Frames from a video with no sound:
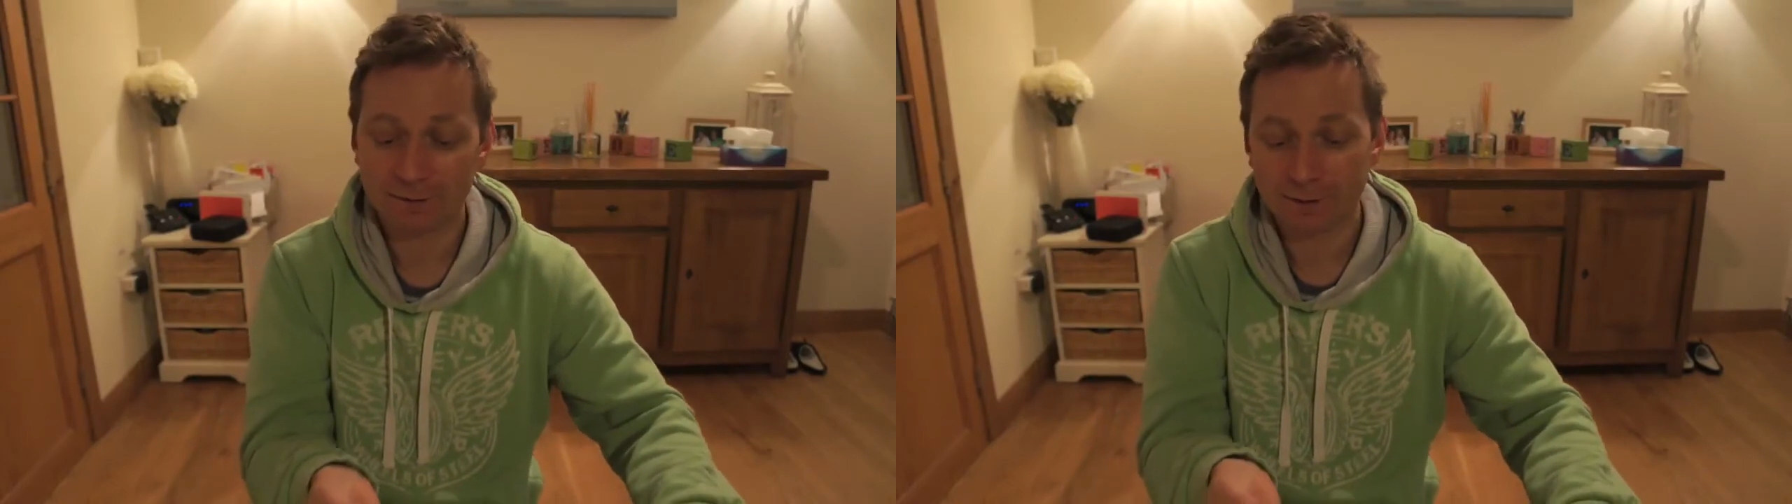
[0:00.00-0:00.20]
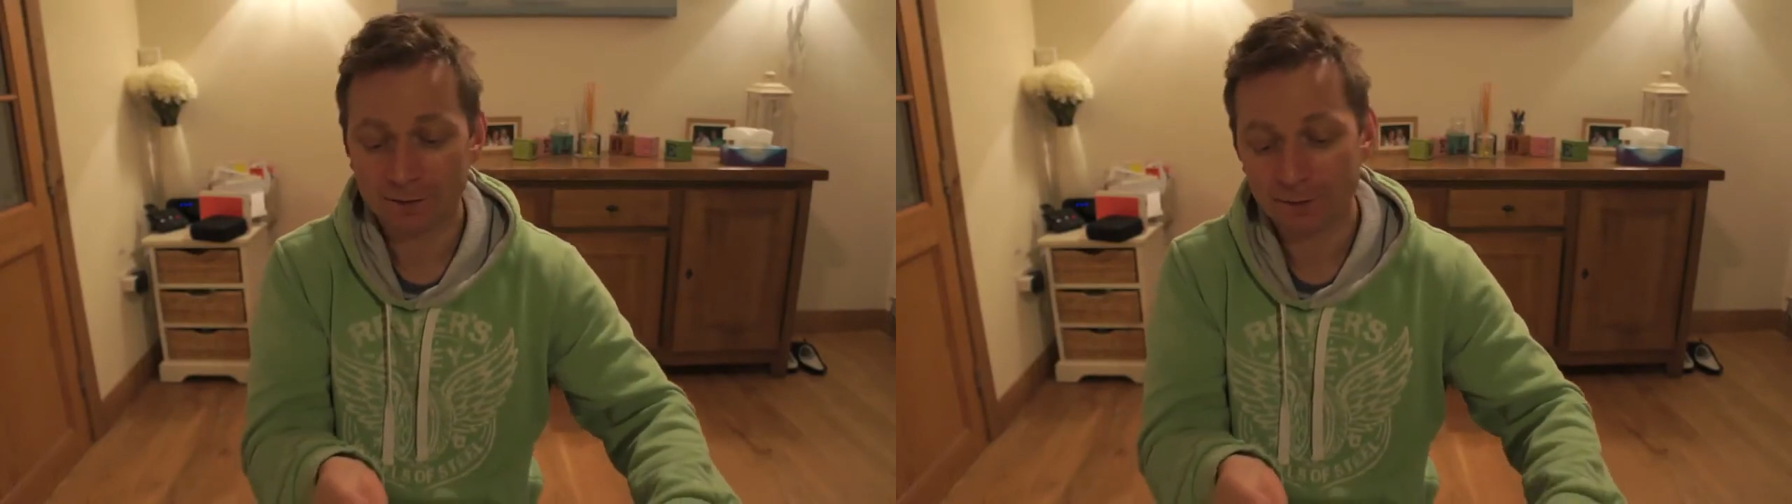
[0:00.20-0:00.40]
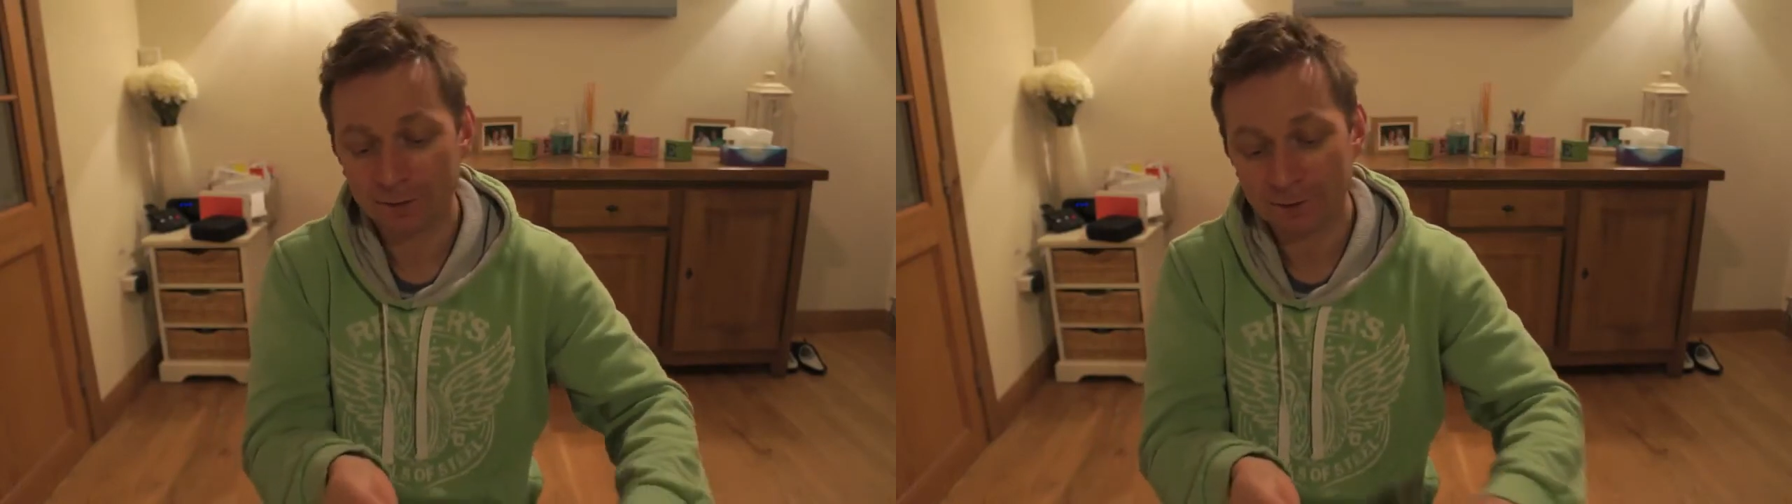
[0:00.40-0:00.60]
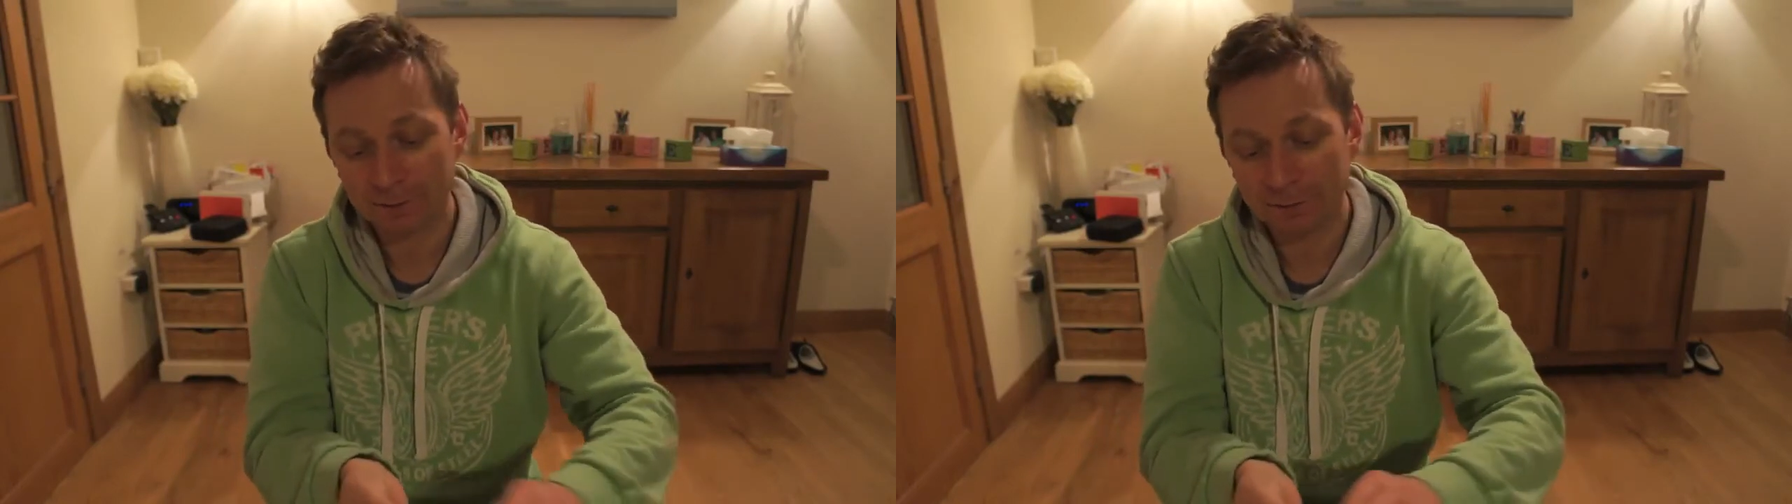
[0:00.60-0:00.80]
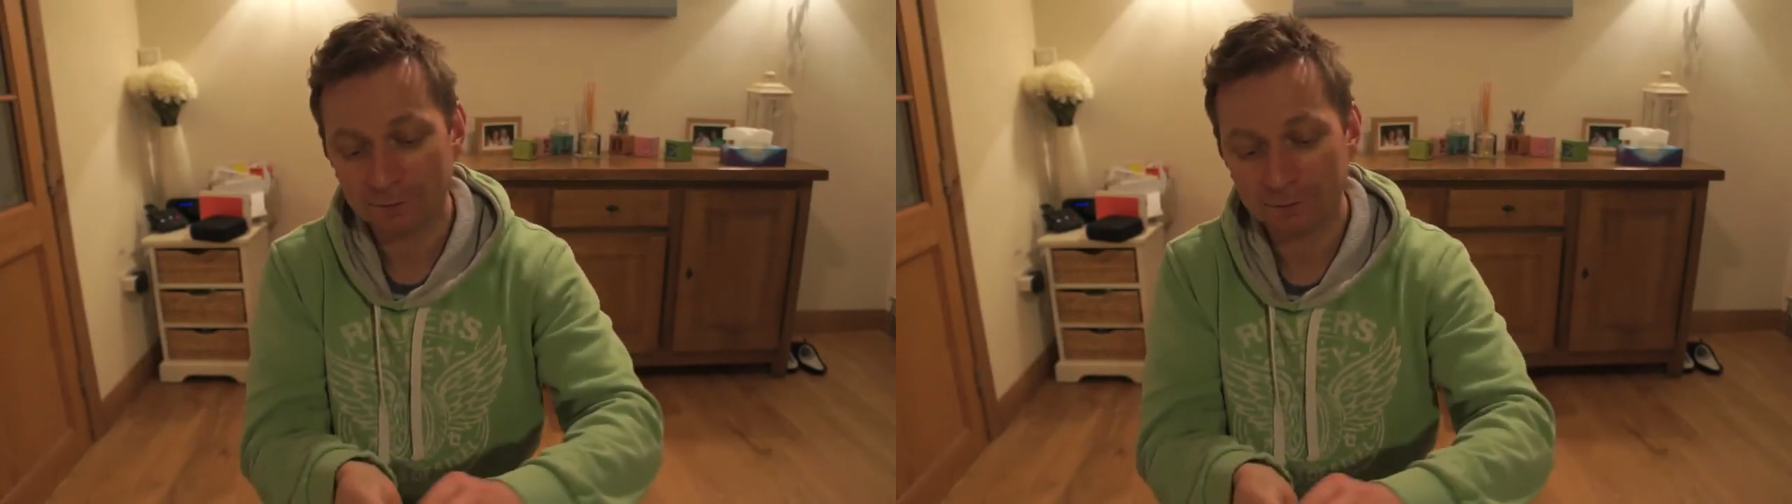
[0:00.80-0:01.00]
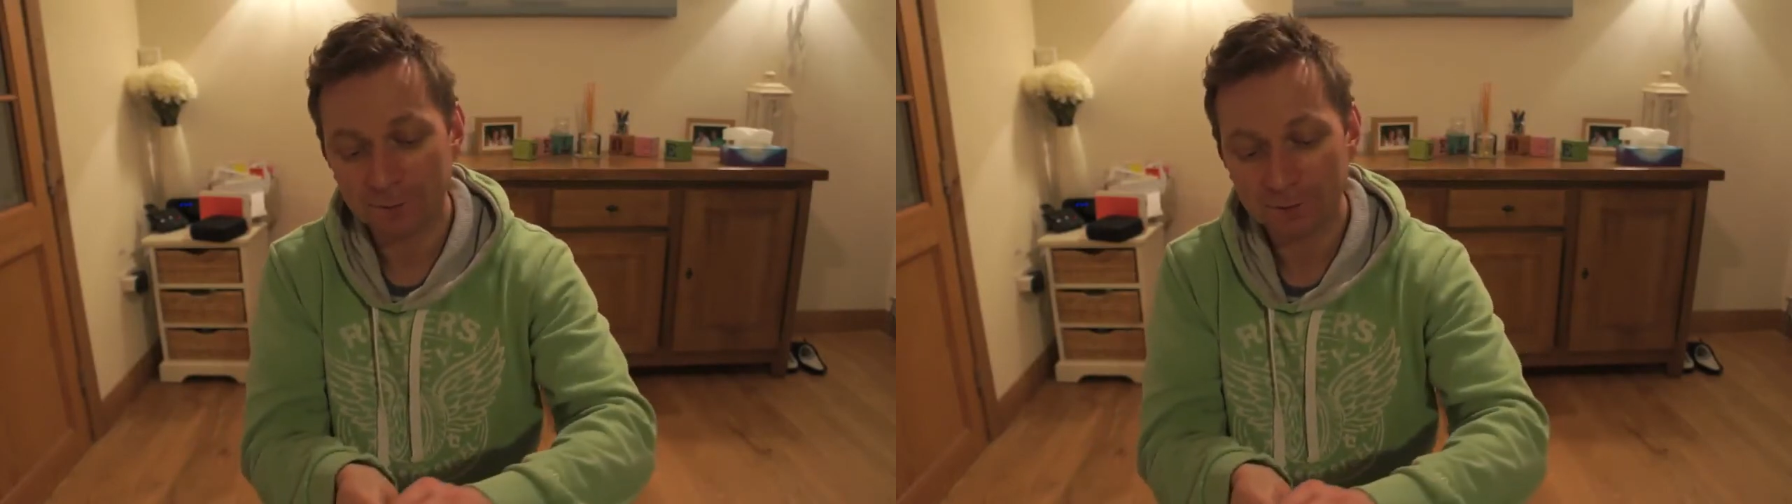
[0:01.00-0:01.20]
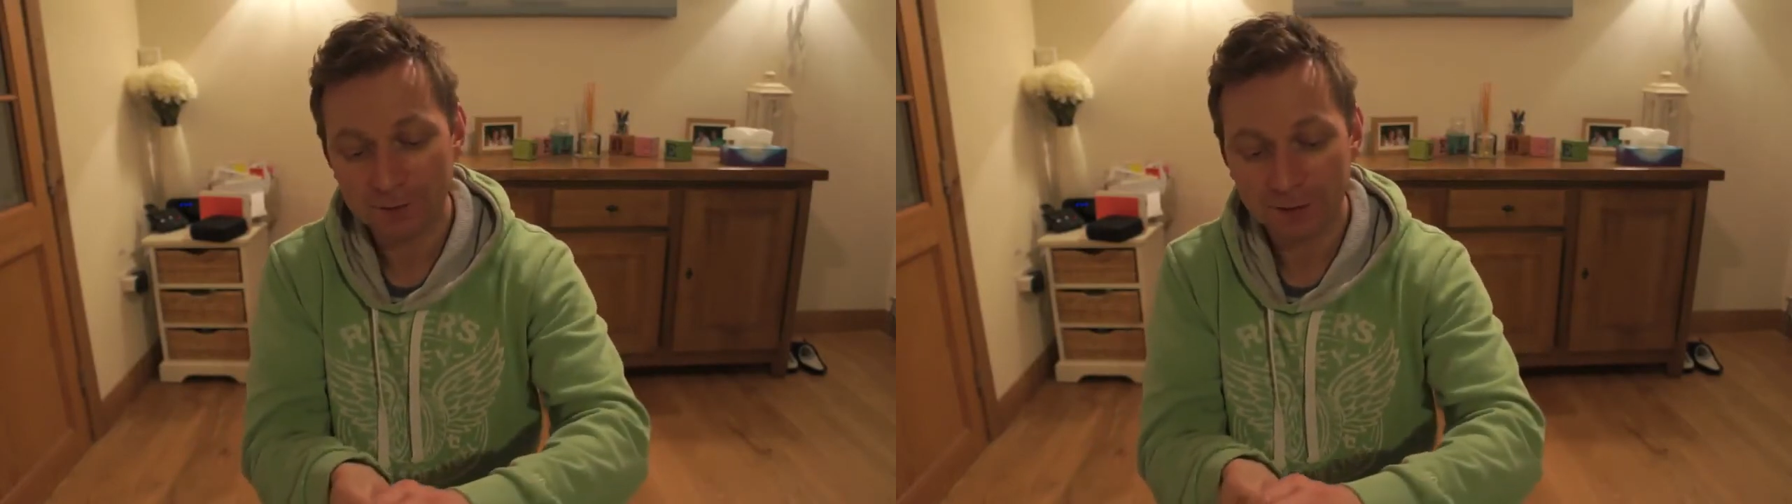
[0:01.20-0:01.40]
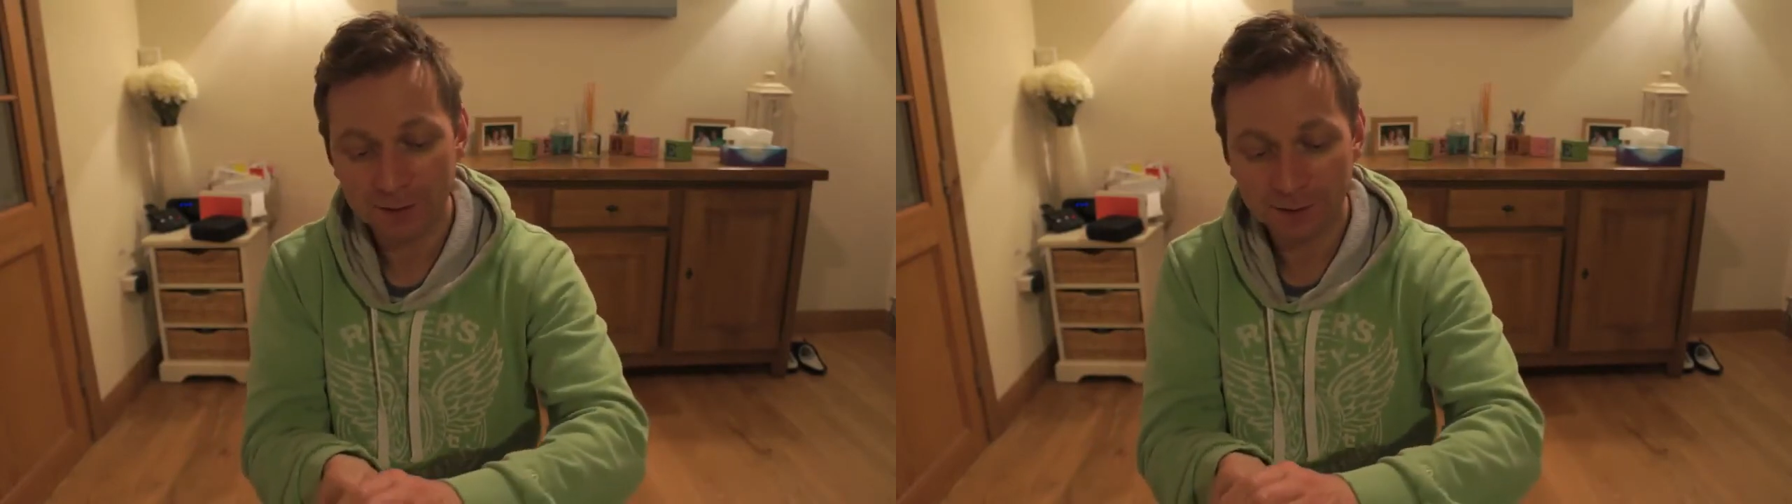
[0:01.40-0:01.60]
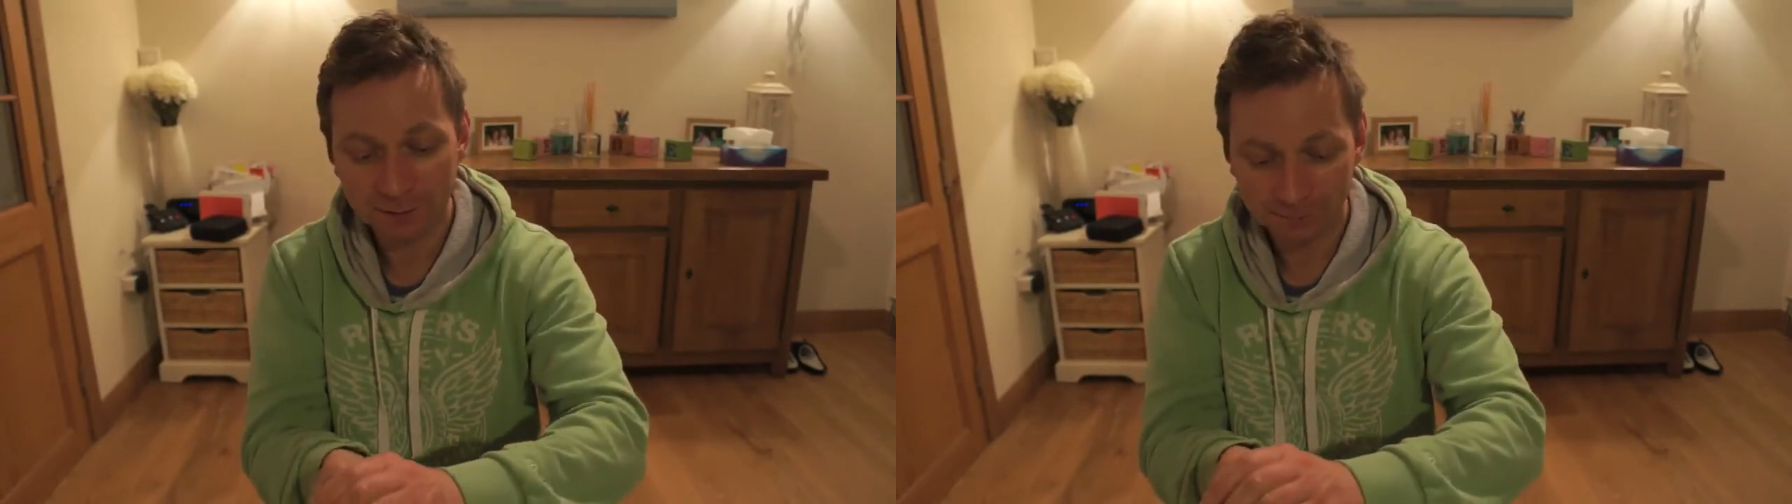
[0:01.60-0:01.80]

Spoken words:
I think you've seen.